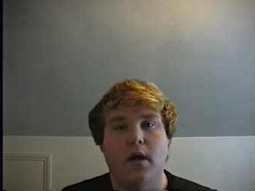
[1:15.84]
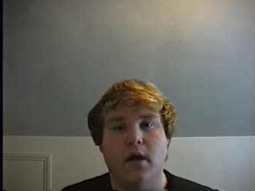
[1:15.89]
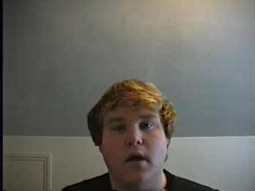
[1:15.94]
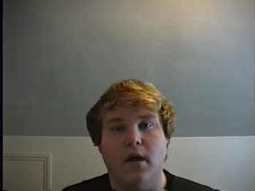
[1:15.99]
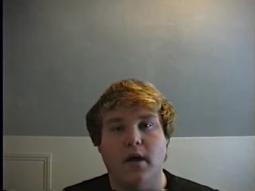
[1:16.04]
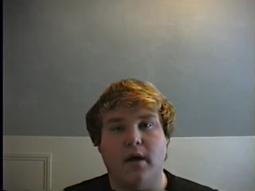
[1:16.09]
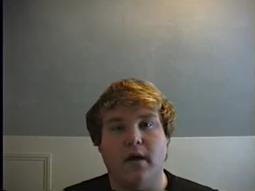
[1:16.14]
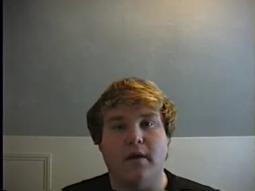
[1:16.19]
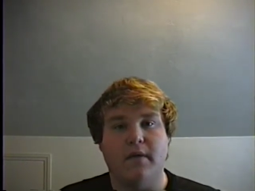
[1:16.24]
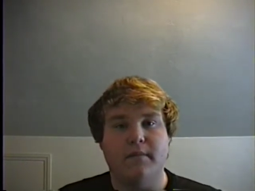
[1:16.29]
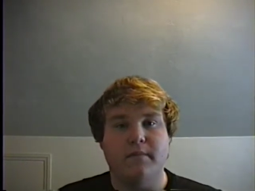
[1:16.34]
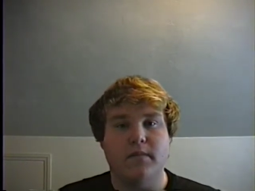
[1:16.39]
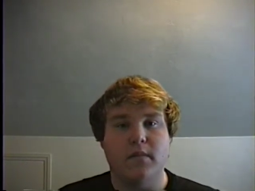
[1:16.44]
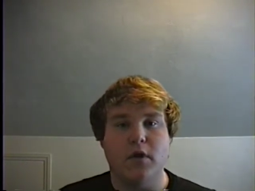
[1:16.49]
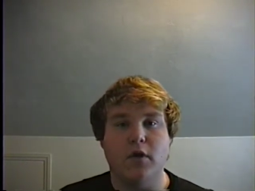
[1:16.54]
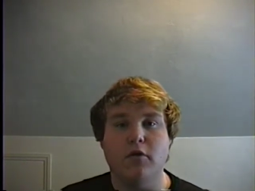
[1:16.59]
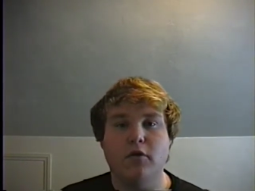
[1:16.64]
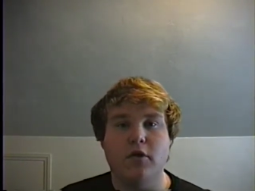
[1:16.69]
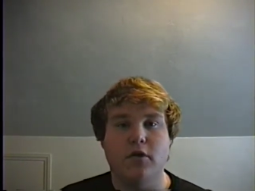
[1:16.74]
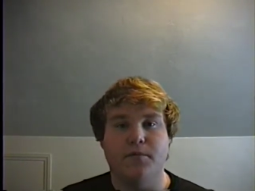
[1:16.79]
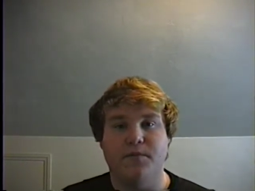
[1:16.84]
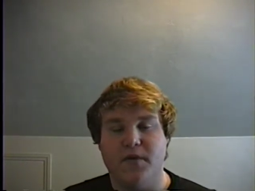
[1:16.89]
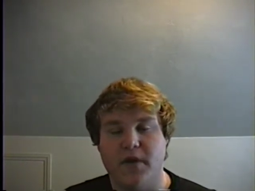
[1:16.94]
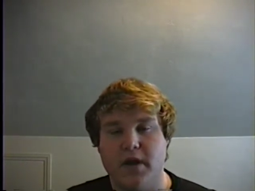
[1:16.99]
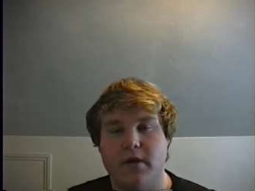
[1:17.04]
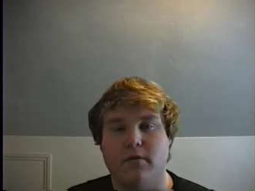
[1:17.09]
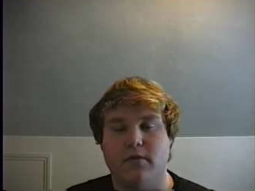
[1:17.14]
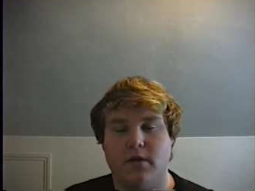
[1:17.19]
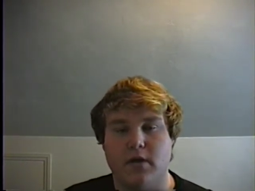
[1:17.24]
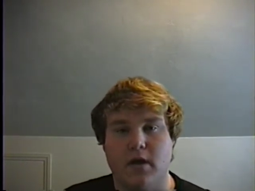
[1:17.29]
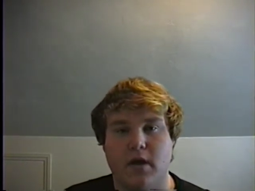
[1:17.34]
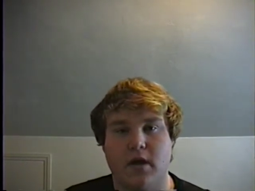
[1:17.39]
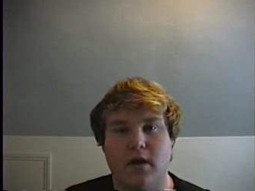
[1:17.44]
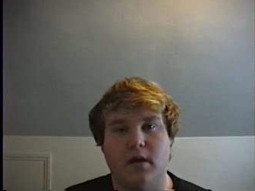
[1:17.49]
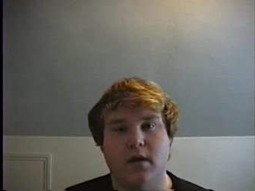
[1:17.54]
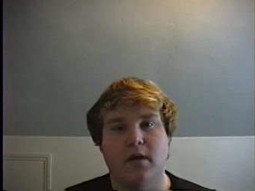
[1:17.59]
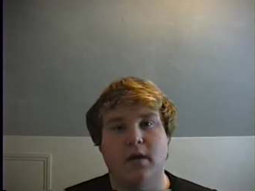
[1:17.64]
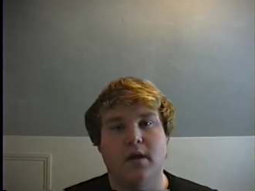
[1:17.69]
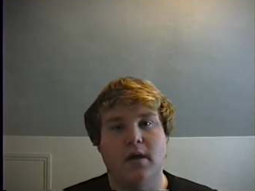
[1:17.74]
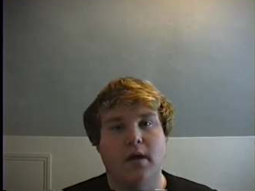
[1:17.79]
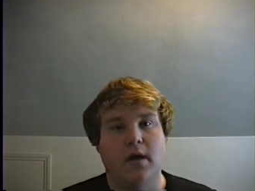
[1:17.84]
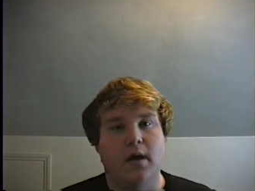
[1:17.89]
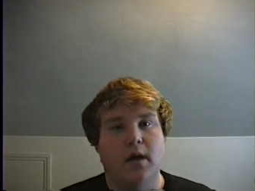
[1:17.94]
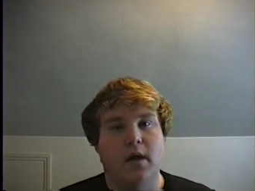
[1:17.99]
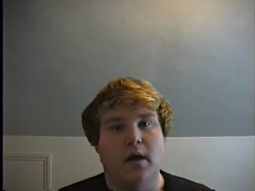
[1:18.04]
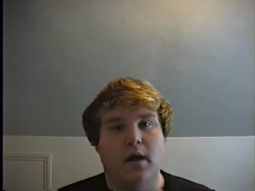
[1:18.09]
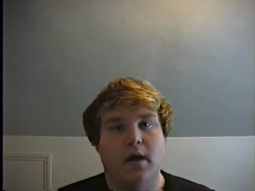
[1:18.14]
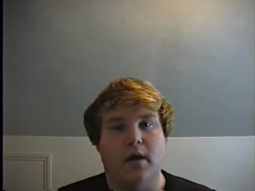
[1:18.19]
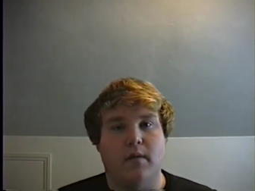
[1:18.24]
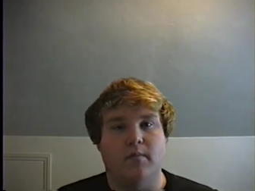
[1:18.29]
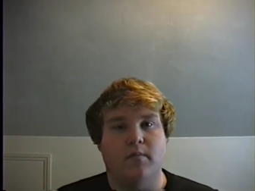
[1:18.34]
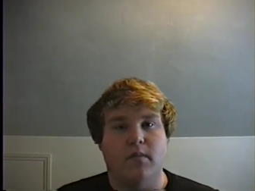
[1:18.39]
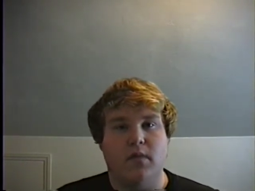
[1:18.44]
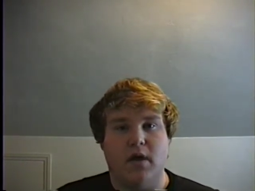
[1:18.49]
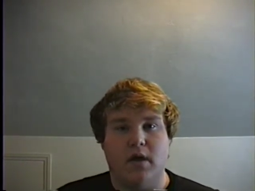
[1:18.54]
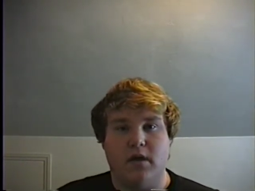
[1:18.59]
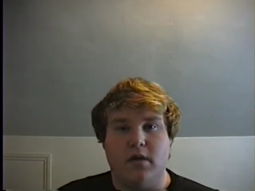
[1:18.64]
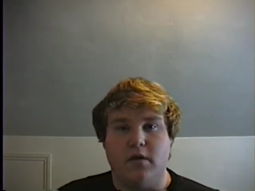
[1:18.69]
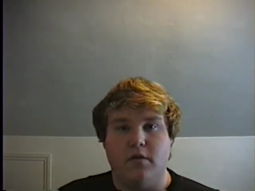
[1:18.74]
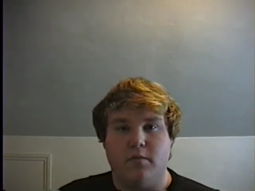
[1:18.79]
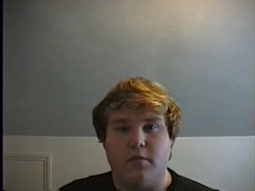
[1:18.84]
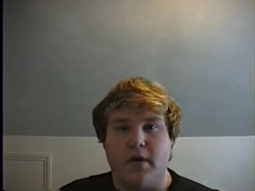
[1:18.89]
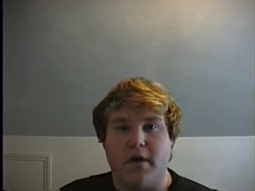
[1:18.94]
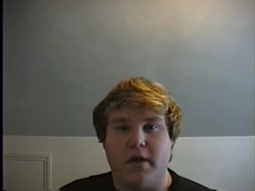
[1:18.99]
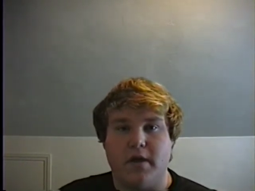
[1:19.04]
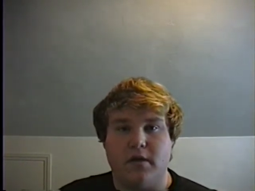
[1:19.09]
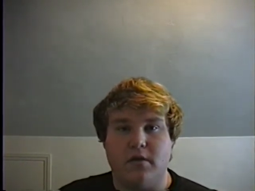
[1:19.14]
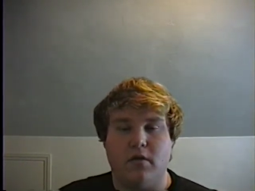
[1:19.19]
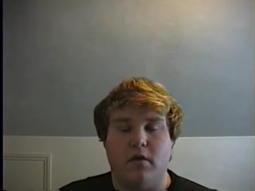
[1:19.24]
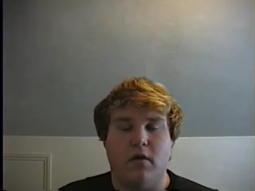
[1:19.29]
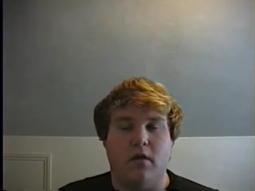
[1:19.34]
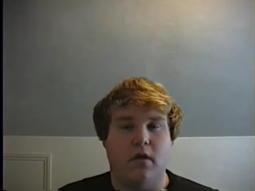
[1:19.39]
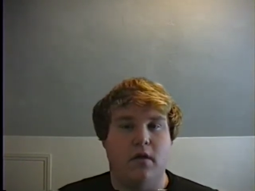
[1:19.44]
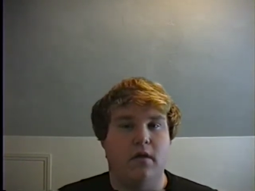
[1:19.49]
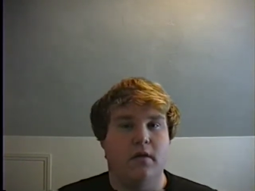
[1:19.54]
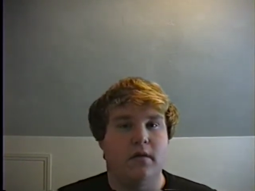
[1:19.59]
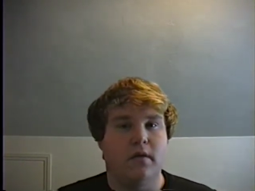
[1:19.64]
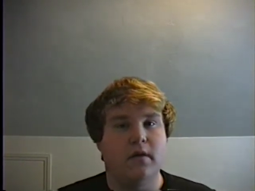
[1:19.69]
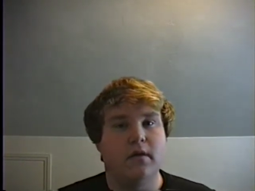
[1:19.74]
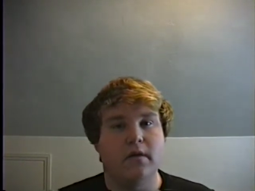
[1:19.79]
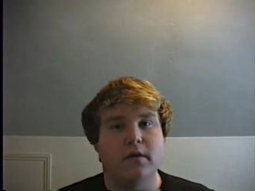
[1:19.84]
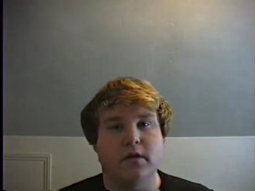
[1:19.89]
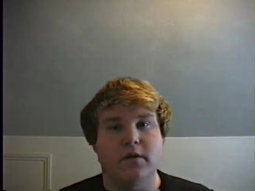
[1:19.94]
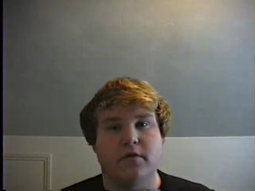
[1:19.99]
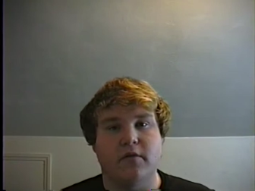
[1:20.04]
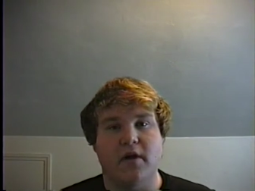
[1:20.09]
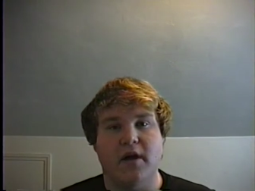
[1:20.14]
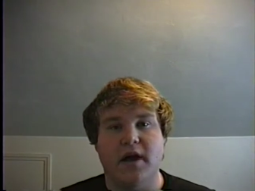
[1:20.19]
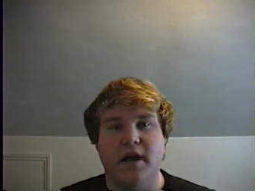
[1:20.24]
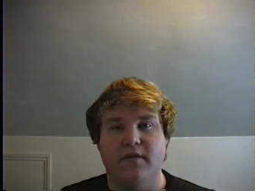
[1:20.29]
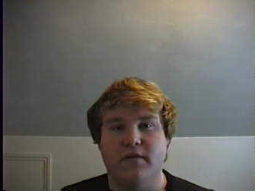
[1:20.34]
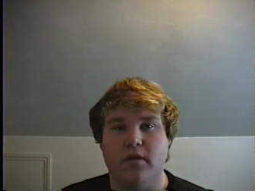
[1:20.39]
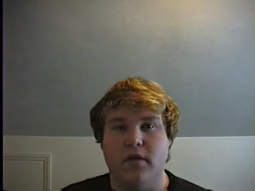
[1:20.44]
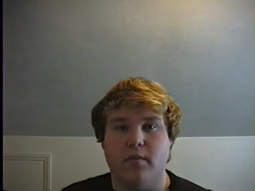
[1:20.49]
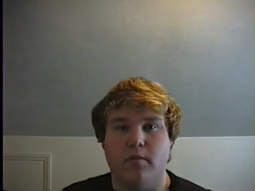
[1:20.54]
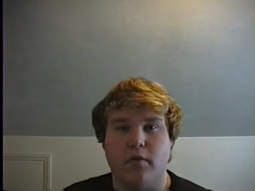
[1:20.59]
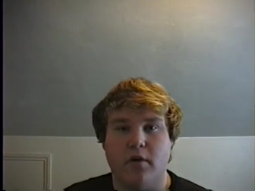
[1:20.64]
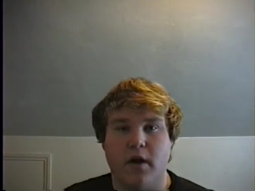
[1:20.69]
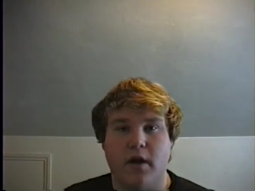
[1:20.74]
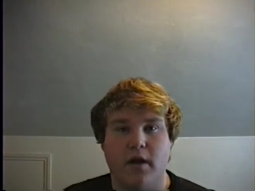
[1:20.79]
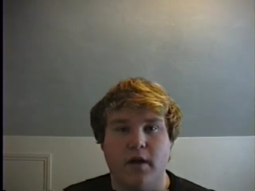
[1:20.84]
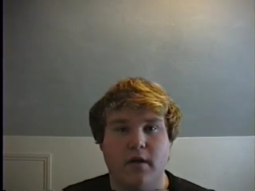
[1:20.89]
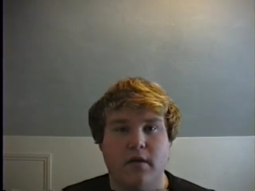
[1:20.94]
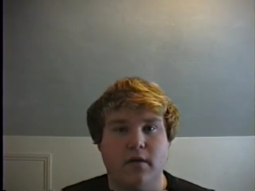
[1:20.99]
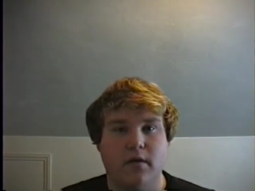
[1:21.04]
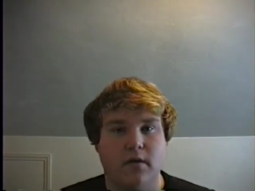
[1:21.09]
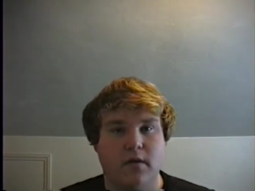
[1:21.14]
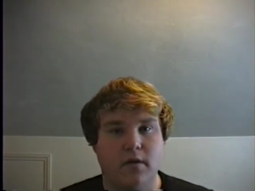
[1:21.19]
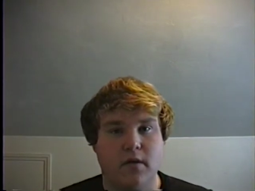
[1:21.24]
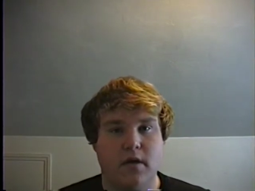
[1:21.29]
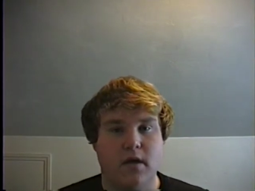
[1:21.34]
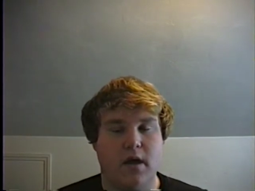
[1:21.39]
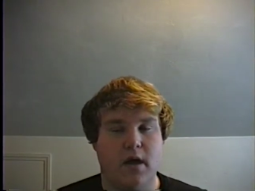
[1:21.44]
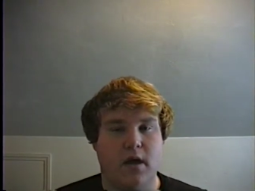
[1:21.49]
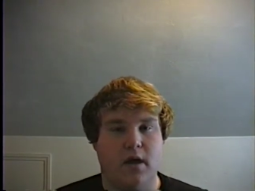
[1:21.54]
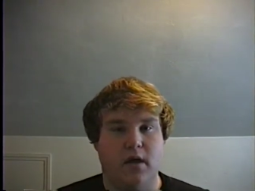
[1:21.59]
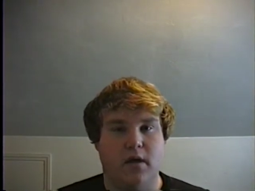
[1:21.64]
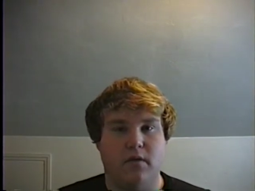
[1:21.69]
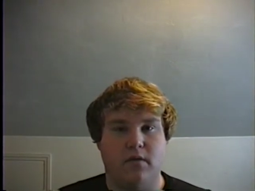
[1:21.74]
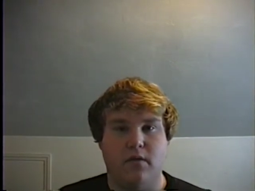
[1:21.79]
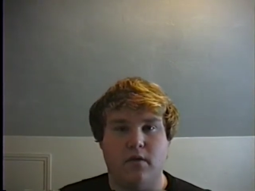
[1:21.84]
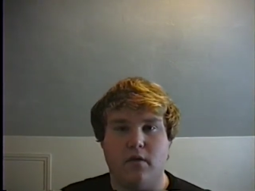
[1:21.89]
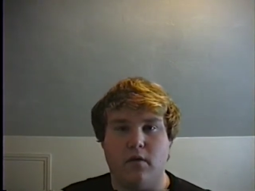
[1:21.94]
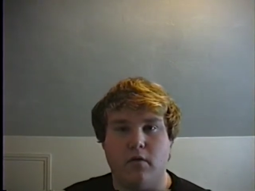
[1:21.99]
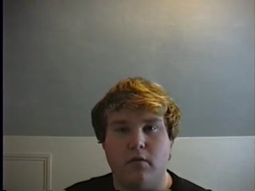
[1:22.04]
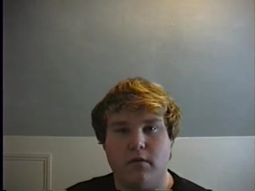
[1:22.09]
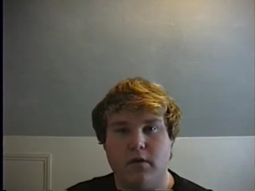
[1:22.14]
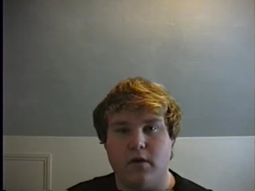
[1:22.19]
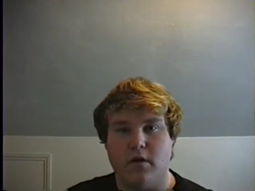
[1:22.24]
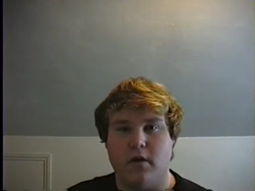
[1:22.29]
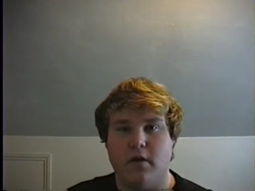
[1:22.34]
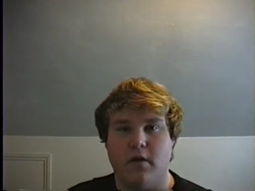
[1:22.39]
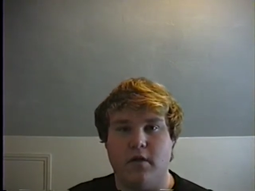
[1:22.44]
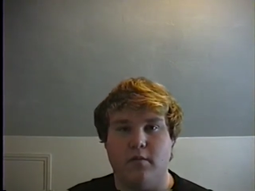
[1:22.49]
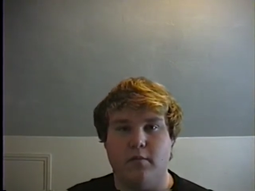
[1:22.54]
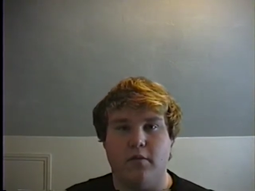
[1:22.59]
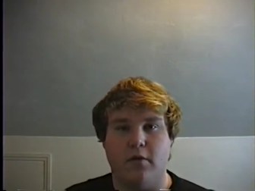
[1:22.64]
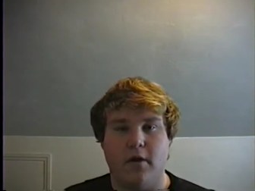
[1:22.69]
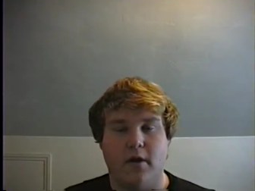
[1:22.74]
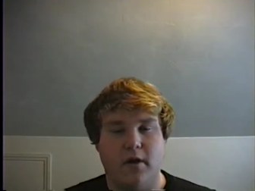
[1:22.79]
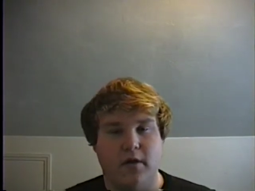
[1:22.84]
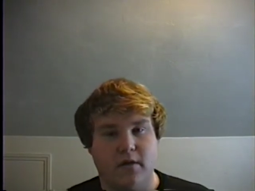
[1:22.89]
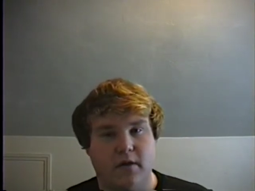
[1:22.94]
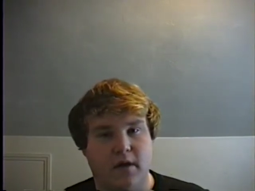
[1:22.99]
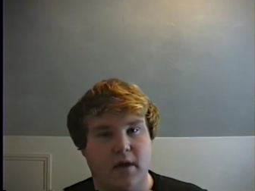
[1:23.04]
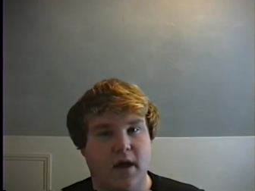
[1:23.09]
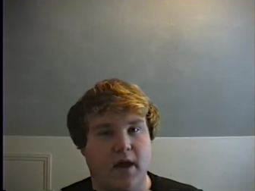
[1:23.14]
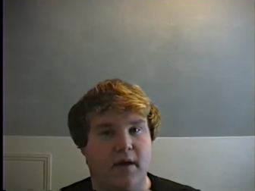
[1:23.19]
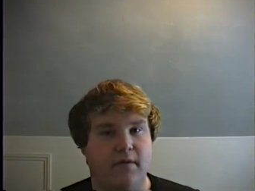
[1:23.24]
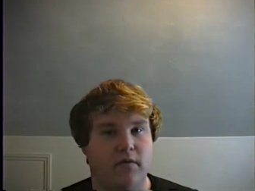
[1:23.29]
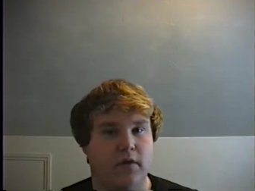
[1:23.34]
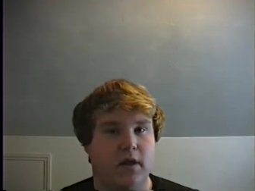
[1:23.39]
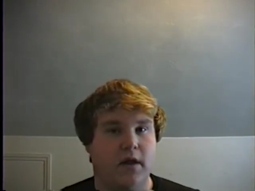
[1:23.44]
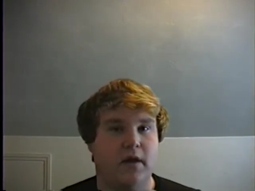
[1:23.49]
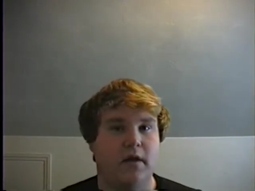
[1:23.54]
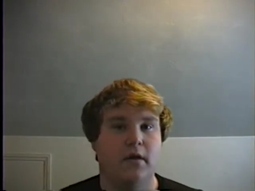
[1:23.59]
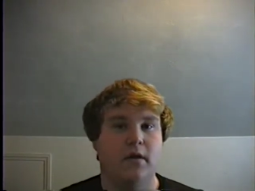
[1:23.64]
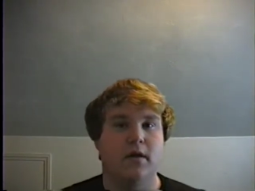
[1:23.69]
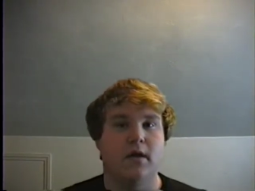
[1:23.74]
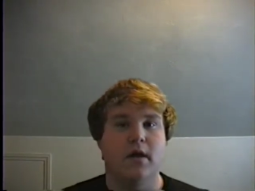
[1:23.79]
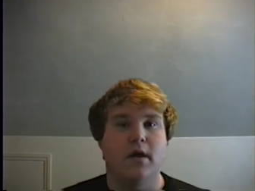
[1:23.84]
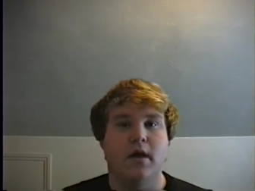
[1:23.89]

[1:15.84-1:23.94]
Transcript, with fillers: uh, YouTube videos again. Um, uh, you probably saw the drive of the Beretta and the cold start of the Beretta and the Cavalier.